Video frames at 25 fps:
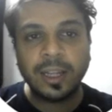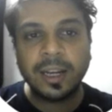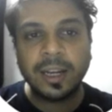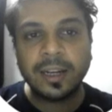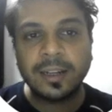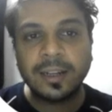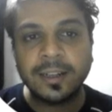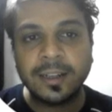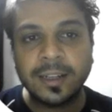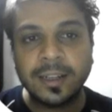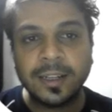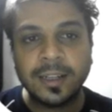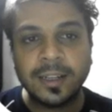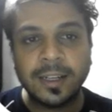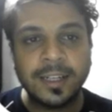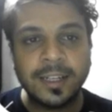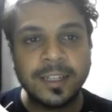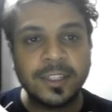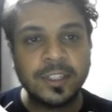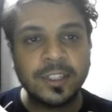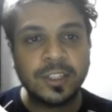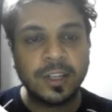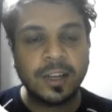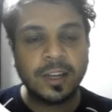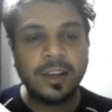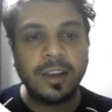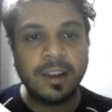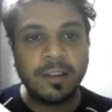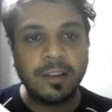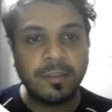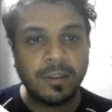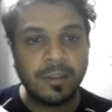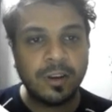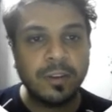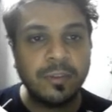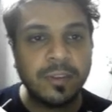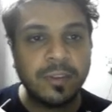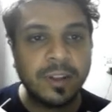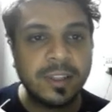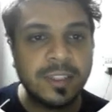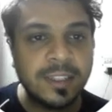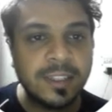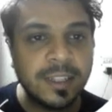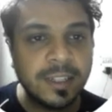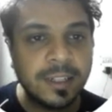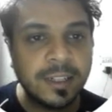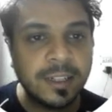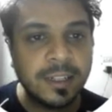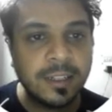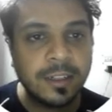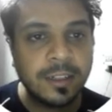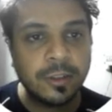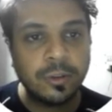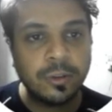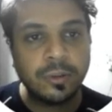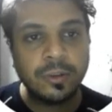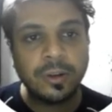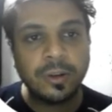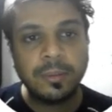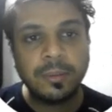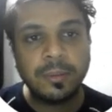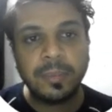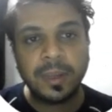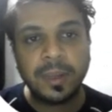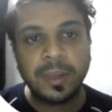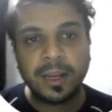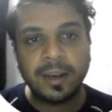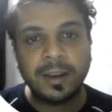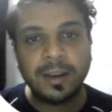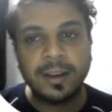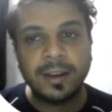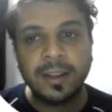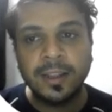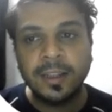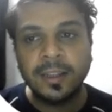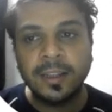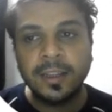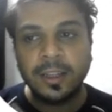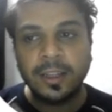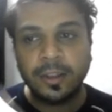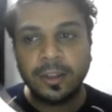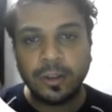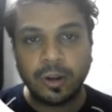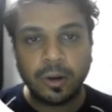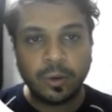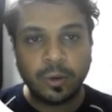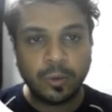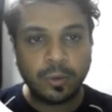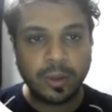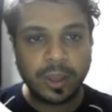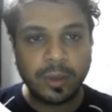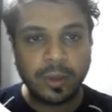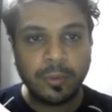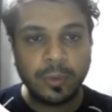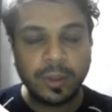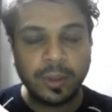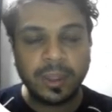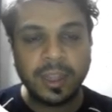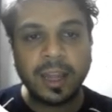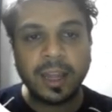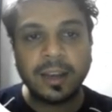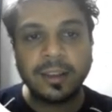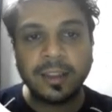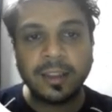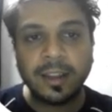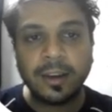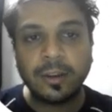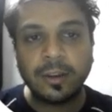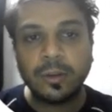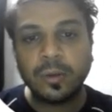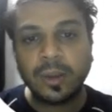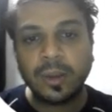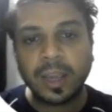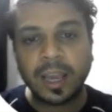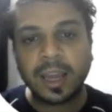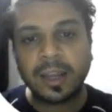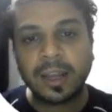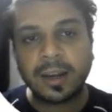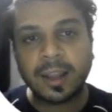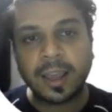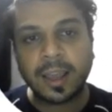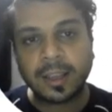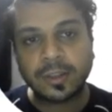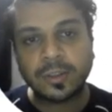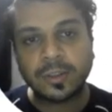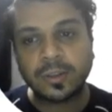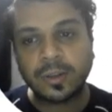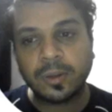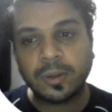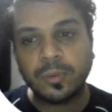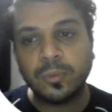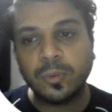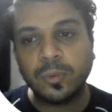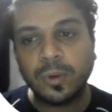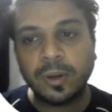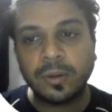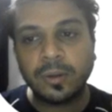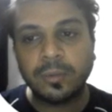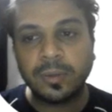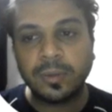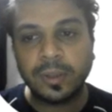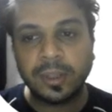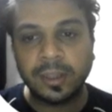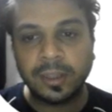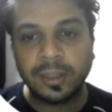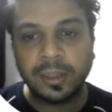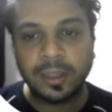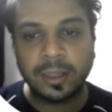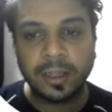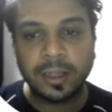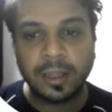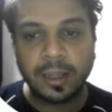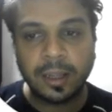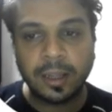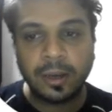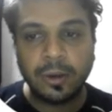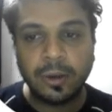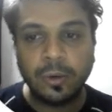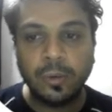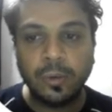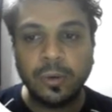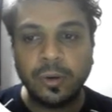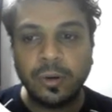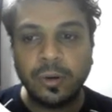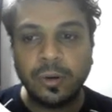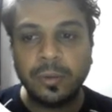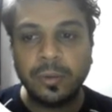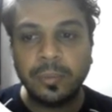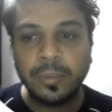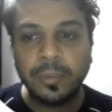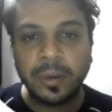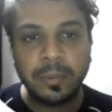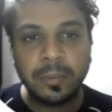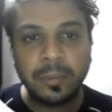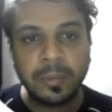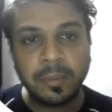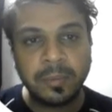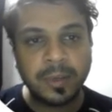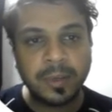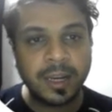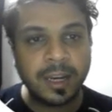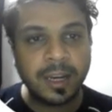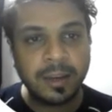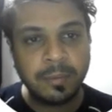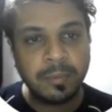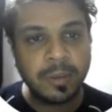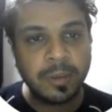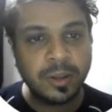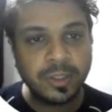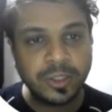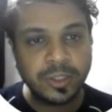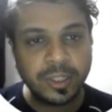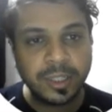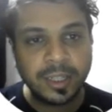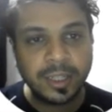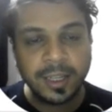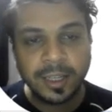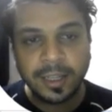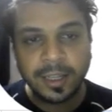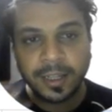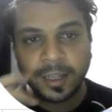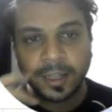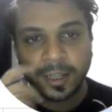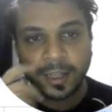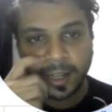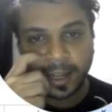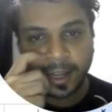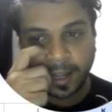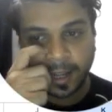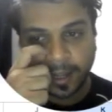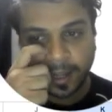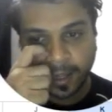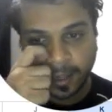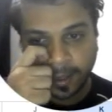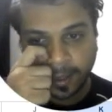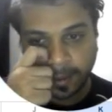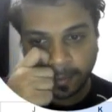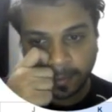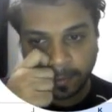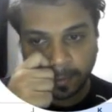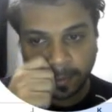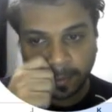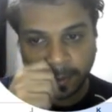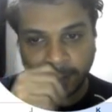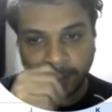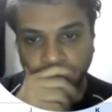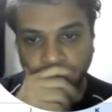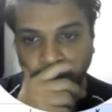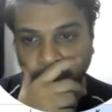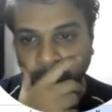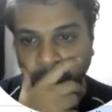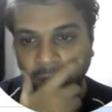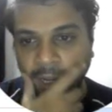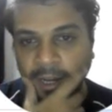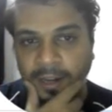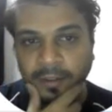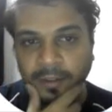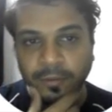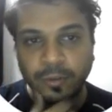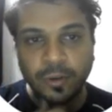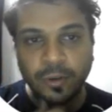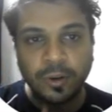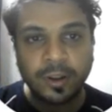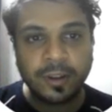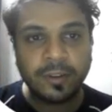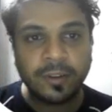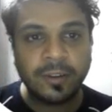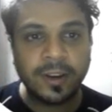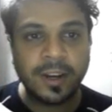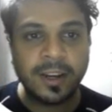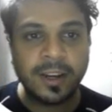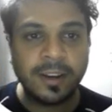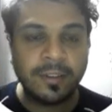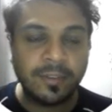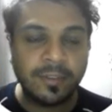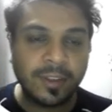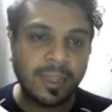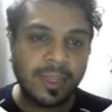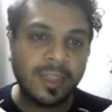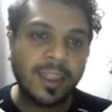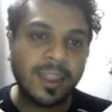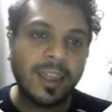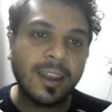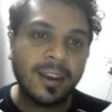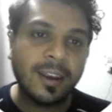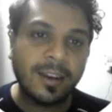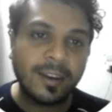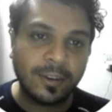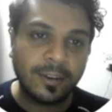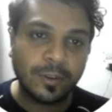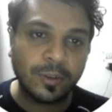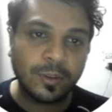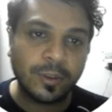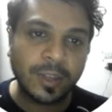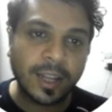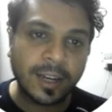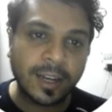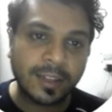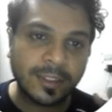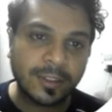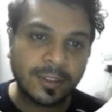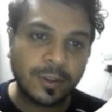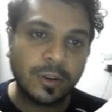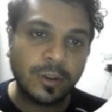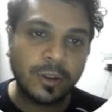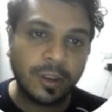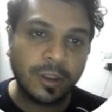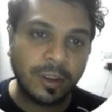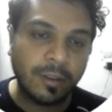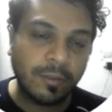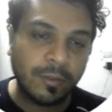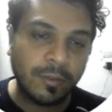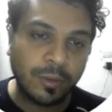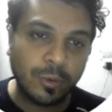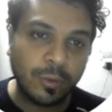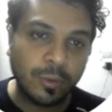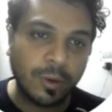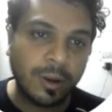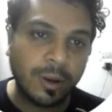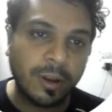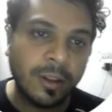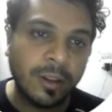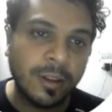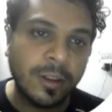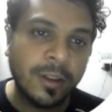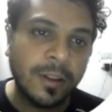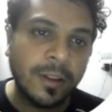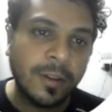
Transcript: that additional level of uncertainty to creep in, you're okay with that, then you can actually work with a lower minimum daily budget required for a creative, and then that's going to give you